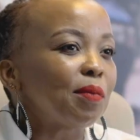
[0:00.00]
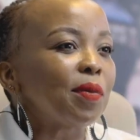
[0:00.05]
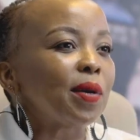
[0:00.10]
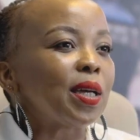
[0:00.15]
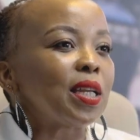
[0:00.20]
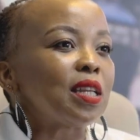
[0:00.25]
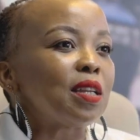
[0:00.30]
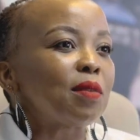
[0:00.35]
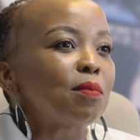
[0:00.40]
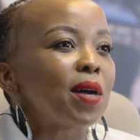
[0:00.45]

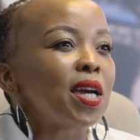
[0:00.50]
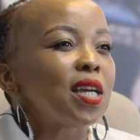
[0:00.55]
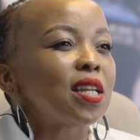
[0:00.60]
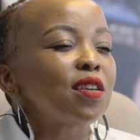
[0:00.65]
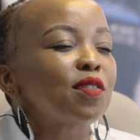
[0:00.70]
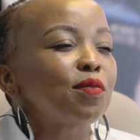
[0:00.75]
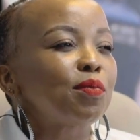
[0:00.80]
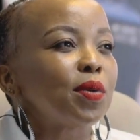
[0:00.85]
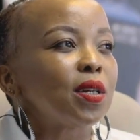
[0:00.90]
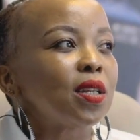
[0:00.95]
but it might
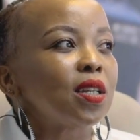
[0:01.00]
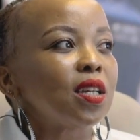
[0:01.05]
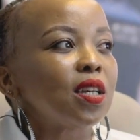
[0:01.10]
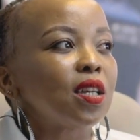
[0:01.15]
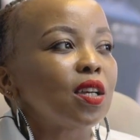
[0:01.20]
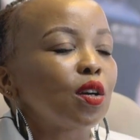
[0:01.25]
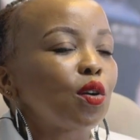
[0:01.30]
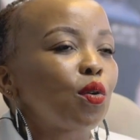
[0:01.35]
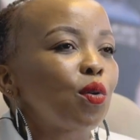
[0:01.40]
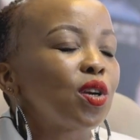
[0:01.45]
have been
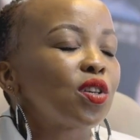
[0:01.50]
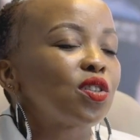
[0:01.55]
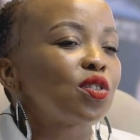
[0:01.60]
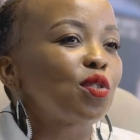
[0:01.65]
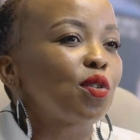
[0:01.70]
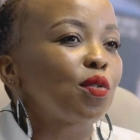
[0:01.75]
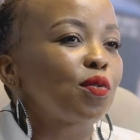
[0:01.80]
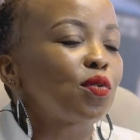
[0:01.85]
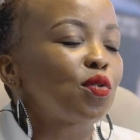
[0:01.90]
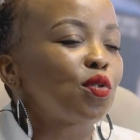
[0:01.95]
a question
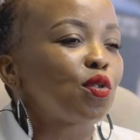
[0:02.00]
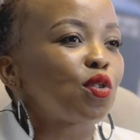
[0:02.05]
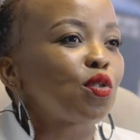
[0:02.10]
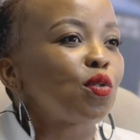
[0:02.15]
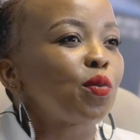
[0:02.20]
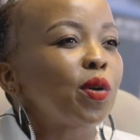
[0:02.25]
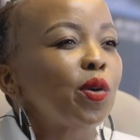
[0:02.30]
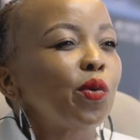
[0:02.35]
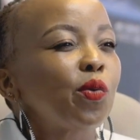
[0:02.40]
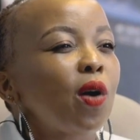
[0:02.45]
of not
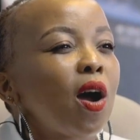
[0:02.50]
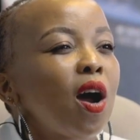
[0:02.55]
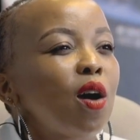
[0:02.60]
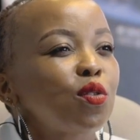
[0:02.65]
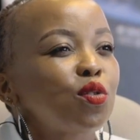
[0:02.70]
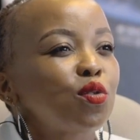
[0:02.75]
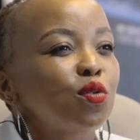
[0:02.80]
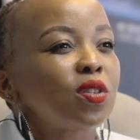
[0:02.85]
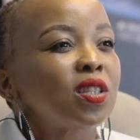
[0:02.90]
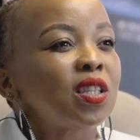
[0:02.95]
knowing how
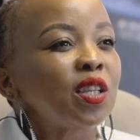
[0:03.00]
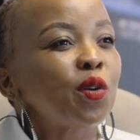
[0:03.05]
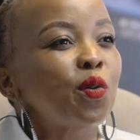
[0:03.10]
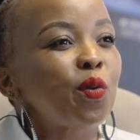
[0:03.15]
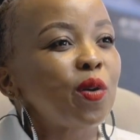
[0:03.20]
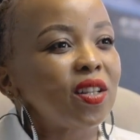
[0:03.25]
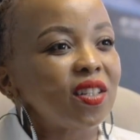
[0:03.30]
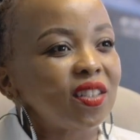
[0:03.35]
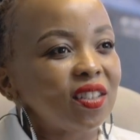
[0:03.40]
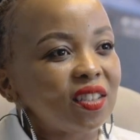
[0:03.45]
to
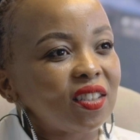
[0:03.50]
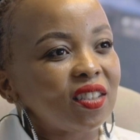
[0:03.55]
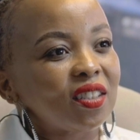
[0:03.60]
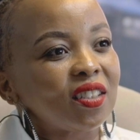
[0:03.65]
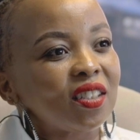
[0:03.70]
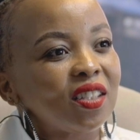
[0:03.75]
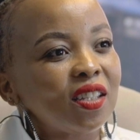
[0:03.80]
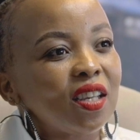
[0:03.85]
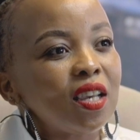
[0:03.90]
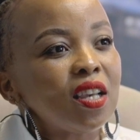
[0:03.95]
sequence
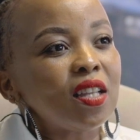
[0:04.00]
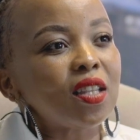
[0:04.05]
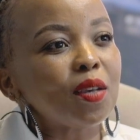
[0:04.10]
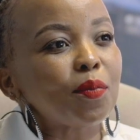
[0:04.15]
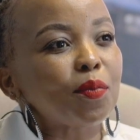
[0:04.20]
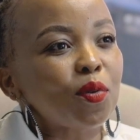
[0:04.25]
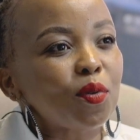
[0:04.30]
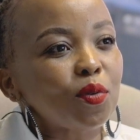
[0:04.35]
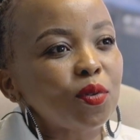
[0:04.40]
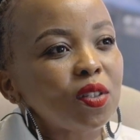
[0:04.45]
the
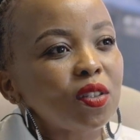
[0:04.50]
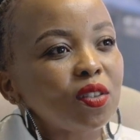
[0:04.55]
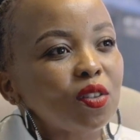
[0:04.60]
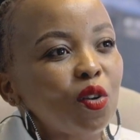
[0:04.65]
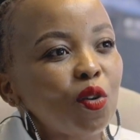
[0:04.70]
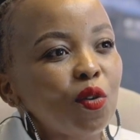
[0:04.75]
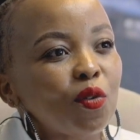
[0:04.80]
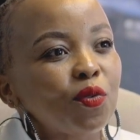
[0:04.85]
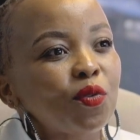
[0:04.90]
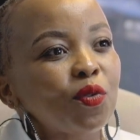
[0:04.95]
process
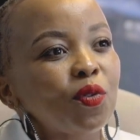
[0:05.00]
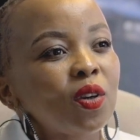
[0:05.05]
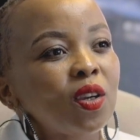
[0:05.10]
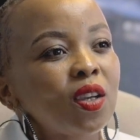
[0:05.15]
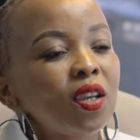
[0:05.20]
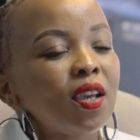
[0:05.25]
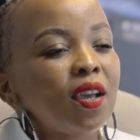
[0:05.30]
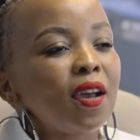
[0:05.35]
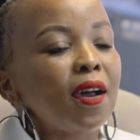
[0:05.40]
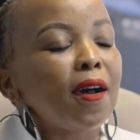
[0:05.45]
of
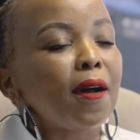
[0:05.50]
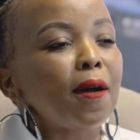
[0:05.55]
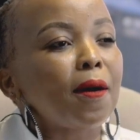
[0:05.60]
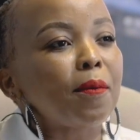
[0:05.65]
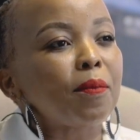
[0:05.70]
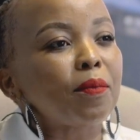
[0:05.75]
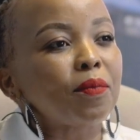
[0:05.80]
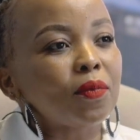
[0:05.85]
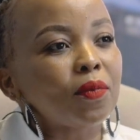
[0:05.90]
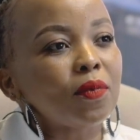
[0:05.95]

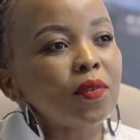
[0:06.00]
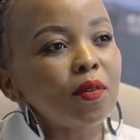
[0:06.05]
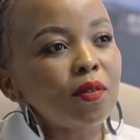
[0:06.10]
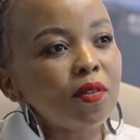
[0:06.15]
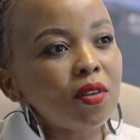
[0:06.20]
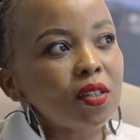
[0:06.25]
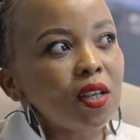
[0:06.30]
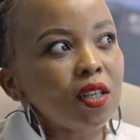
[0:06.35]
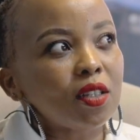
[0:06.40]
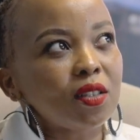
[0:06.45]
um,
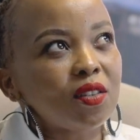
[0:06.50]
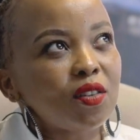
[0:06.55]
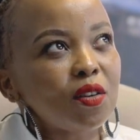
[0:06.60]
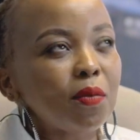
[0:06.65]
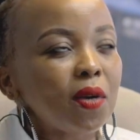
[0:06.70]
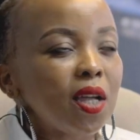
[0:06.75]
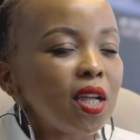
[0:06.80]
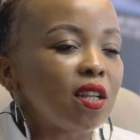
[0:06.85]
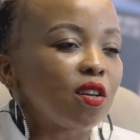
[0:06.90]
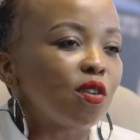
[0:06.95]

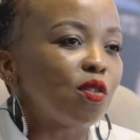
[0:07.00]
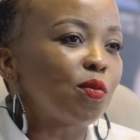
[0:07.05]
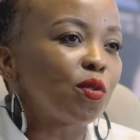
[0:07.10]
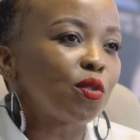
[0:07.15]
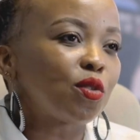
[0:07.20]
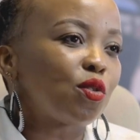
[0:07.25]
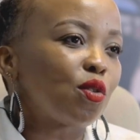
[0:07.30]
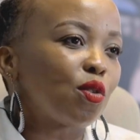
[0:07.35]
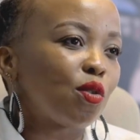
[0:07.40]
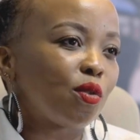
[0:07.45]
streamlining
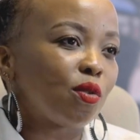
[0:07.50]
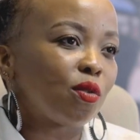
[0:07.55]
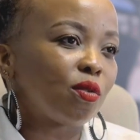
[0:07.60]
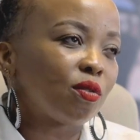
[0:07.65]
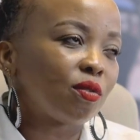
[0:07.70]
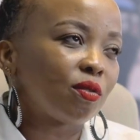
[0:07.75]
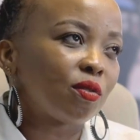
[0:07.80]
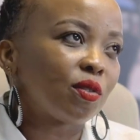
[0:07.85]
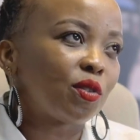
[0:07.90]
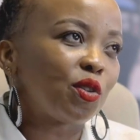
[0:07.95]
almost your
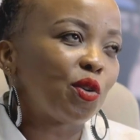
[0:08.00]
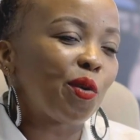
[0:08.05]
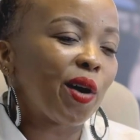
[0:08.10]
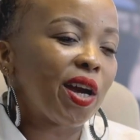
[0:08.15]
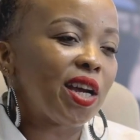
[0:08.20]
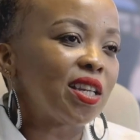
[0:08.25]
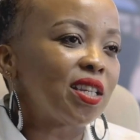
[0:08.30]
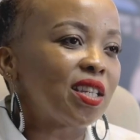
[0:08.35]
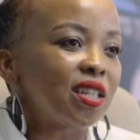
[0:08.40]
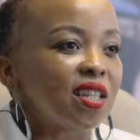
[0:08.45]
your
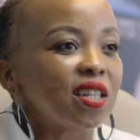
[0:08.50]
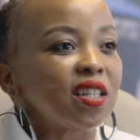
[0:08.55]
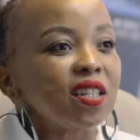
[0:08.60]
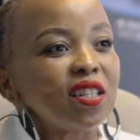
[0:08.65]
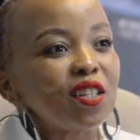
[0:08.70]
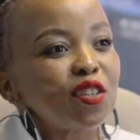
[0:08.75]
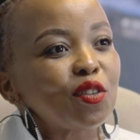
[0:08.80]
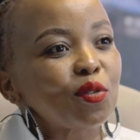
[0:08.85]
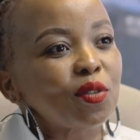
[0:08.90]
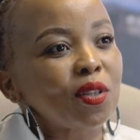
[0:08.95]
idea
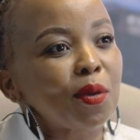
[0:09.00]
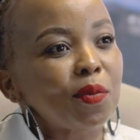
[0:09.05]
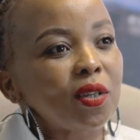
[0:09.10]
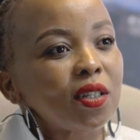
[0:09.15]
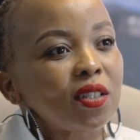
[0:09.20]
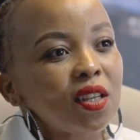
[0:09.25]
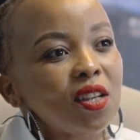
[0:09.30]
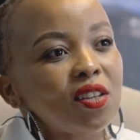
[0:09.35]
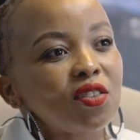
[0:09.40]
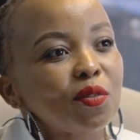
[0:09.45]
into
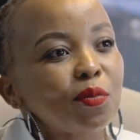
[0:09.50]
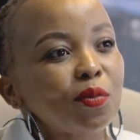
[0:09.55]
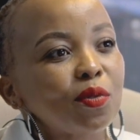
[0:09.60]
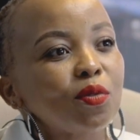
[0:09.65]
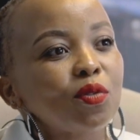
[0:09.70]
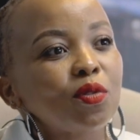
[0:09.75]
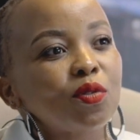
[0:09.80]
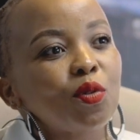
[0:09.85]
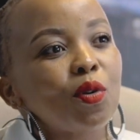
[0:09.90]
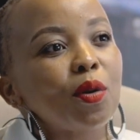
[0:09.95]
something
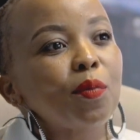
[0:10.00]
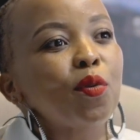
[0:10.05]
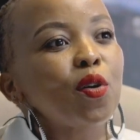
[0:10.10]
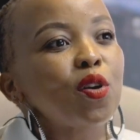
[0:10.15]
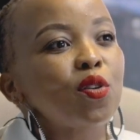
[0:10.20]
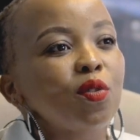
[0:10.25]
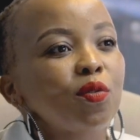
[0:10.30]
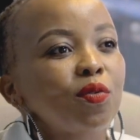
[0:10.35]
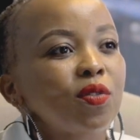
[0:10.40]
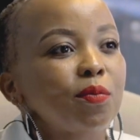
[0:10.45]
tangible to a
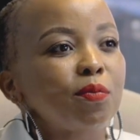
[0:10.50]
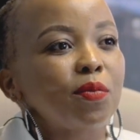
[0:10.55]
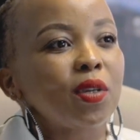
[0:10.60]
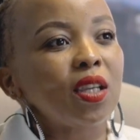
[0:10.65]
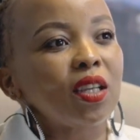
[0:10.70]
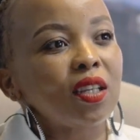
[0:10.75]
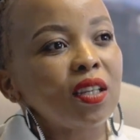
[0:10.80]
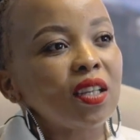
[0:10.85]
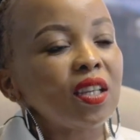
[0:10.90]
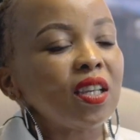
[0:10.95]
point of it
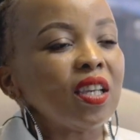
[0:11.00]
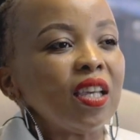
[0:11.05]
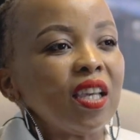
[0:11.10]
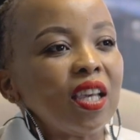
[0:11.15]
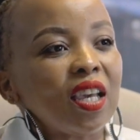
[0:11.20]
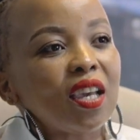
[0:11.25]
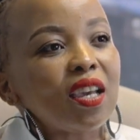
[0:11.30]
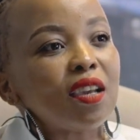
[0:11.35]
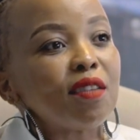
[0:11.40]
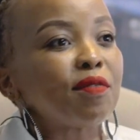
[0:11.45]

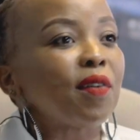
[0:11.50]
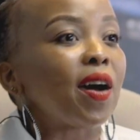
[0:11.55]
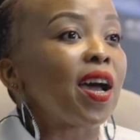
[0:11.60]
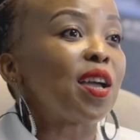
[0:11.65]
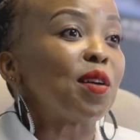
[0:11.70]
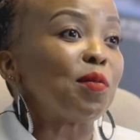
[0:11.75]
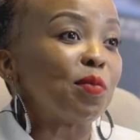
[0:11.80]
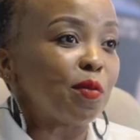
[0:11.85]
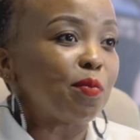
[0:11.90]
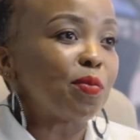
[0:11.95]
being a
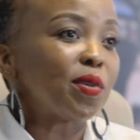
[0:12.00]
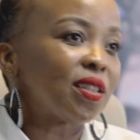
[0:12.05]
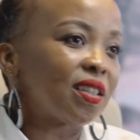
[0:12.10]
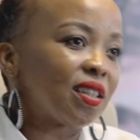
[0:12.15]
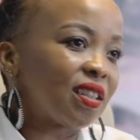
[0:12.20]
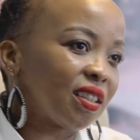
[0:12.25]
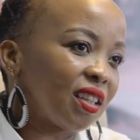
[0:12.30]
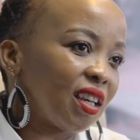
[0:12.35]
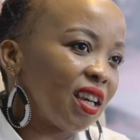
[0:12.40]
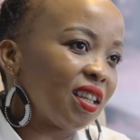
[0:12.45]
viable
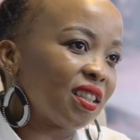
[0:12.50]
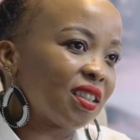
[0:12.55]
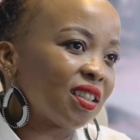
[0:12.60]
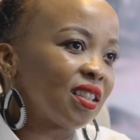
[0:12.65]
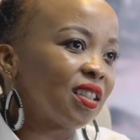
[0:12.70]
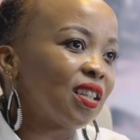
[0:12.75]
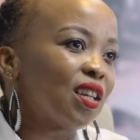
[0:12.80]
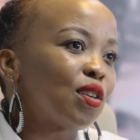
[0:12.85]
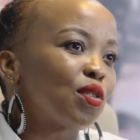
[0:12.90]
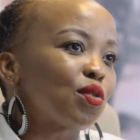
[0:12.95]
business case.